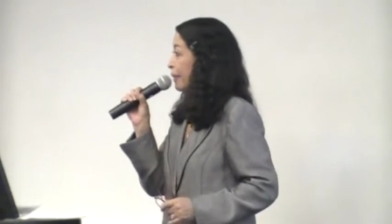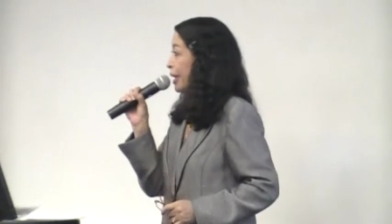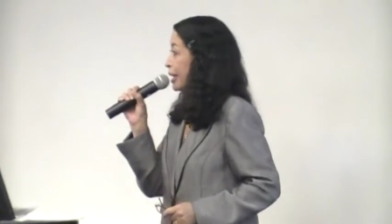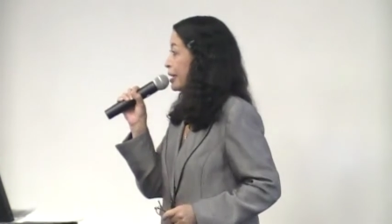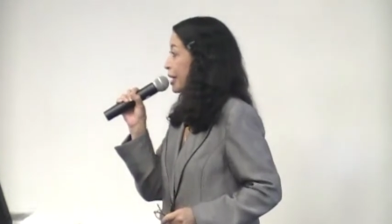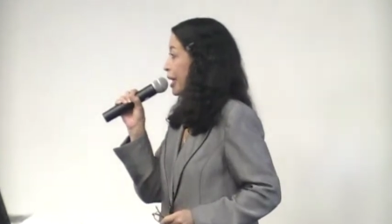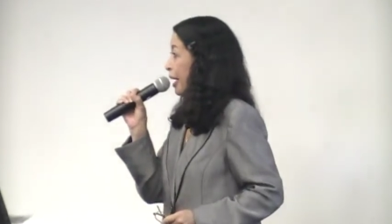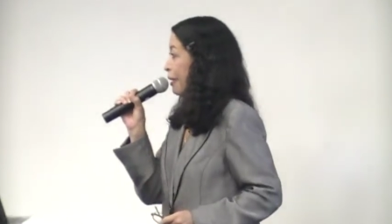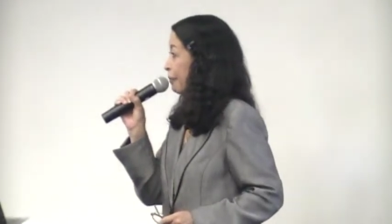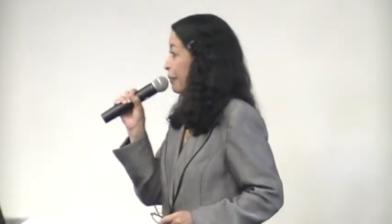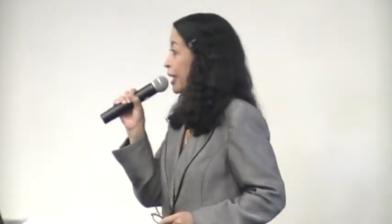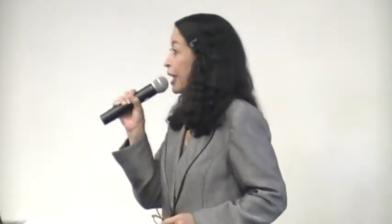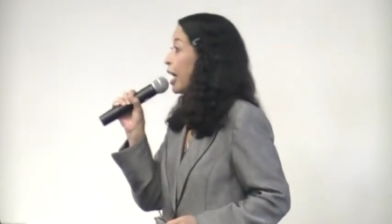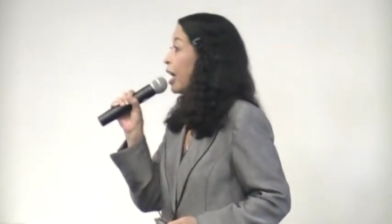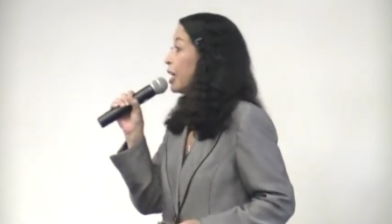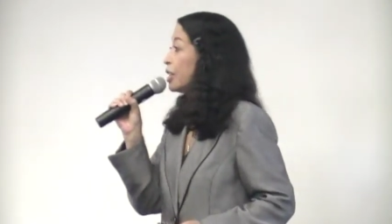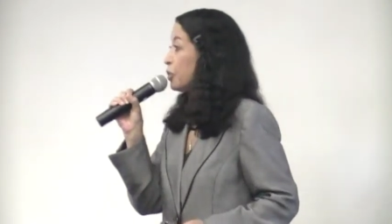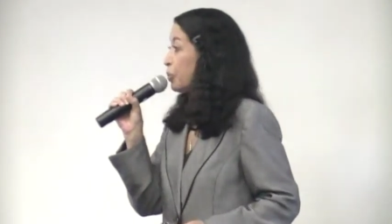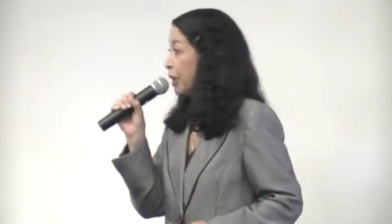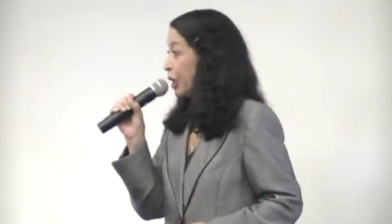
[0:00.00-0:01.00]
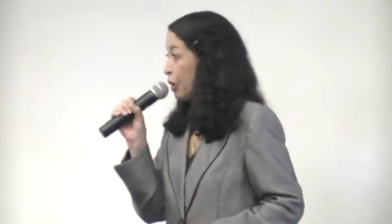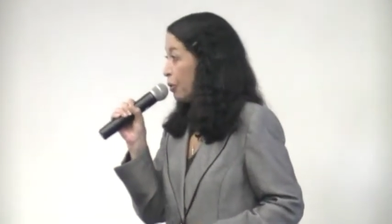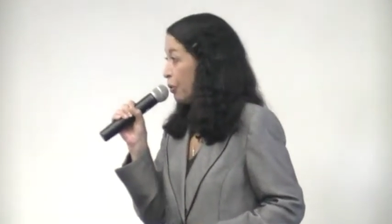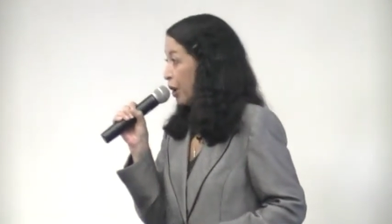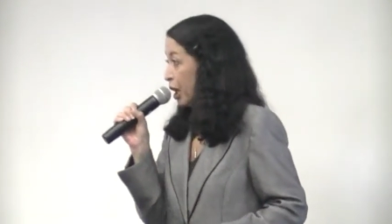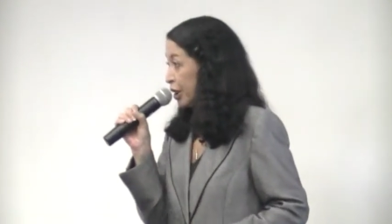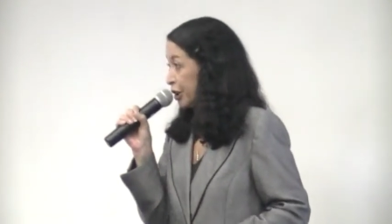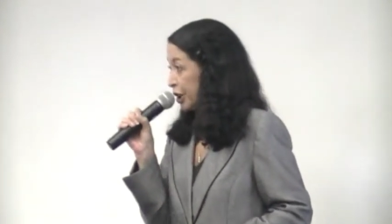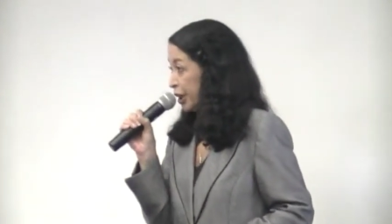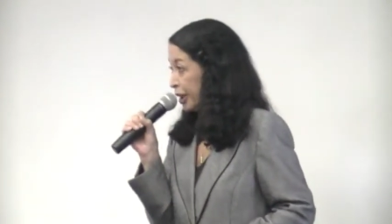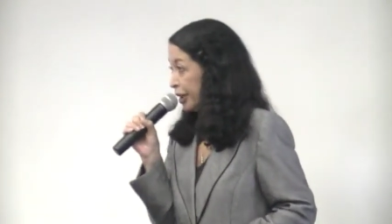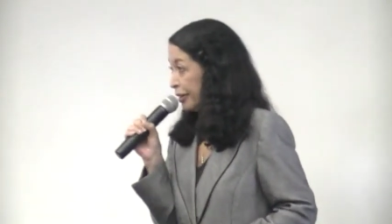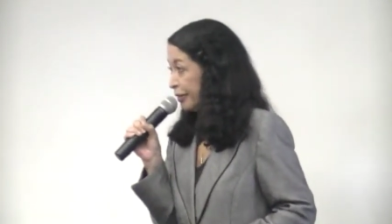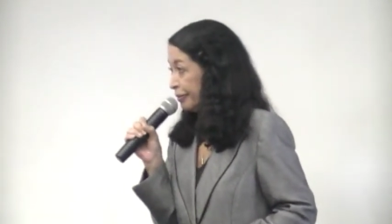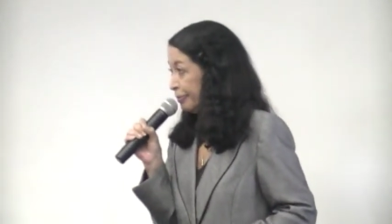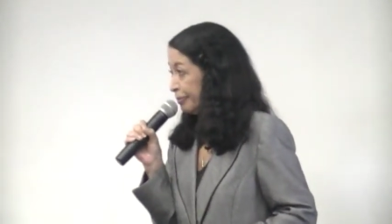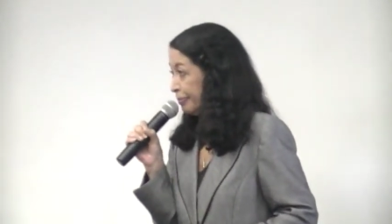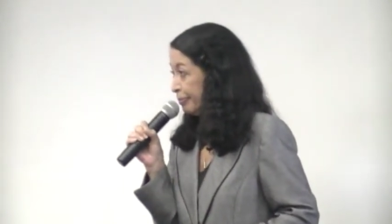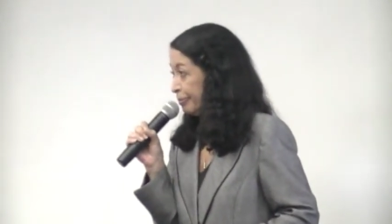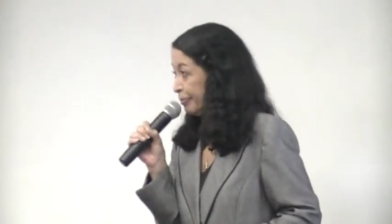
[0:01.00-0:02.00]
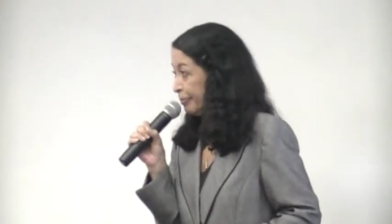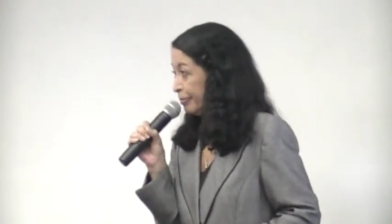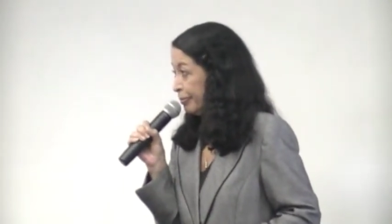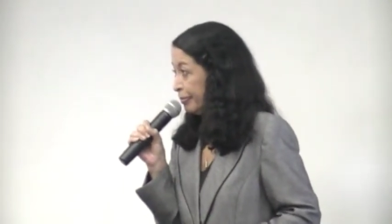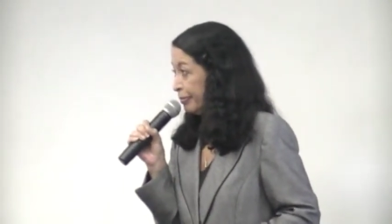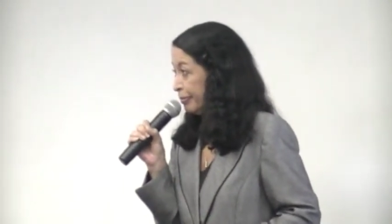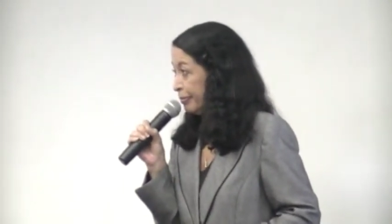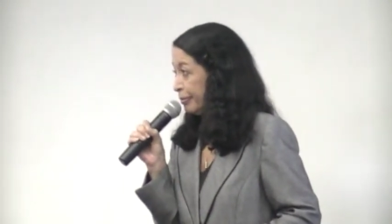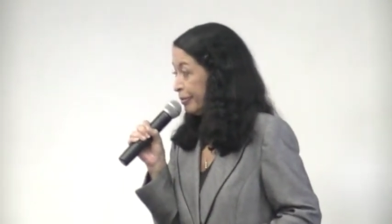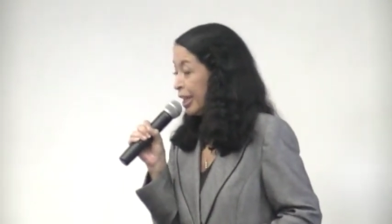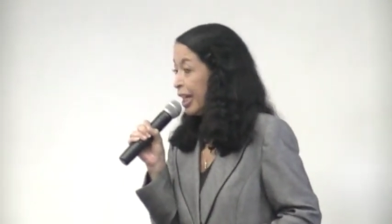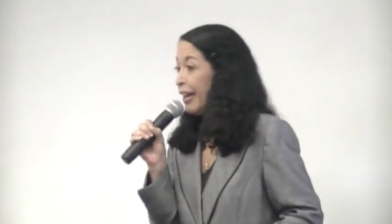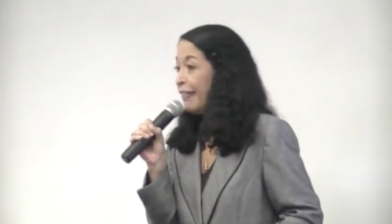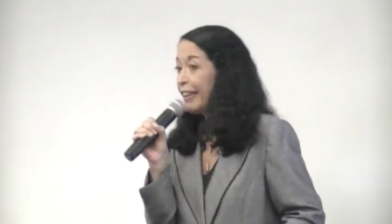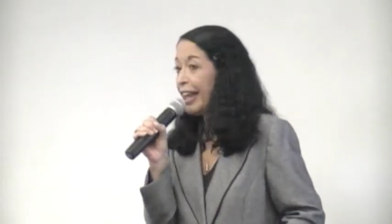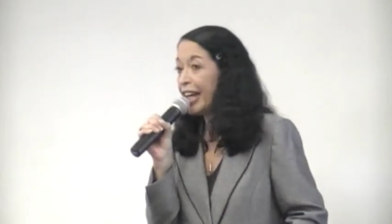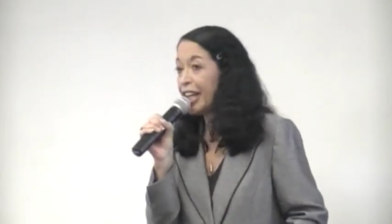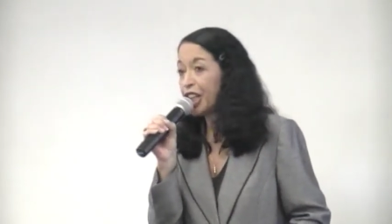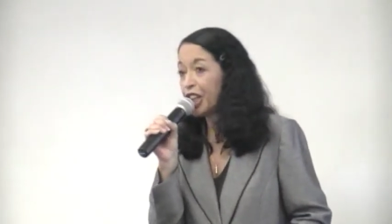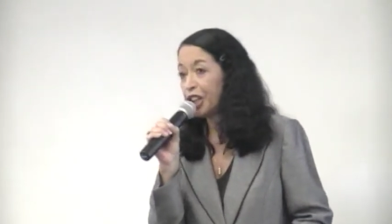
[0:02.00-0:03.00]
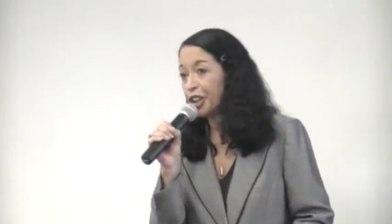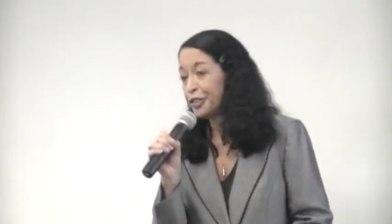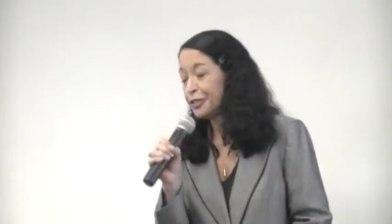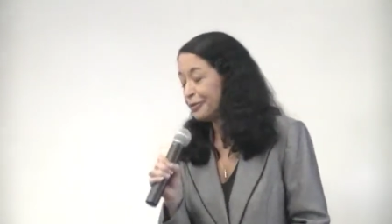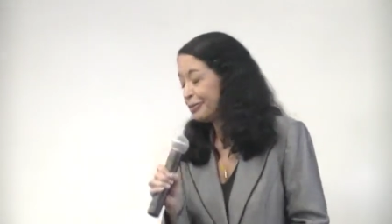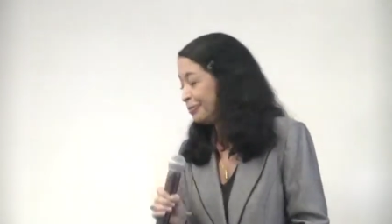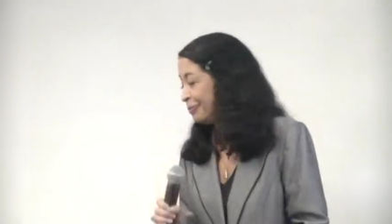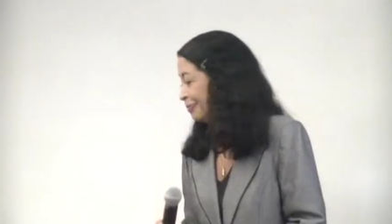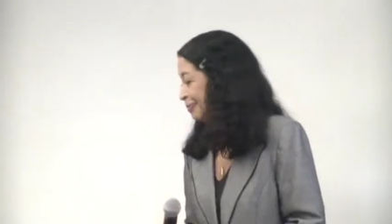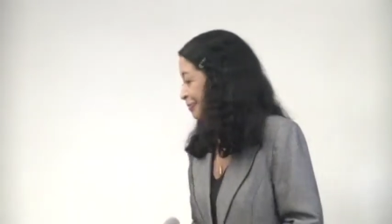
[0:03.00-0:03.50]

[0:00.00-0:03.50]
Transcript: mess up because we are watching. Thank you.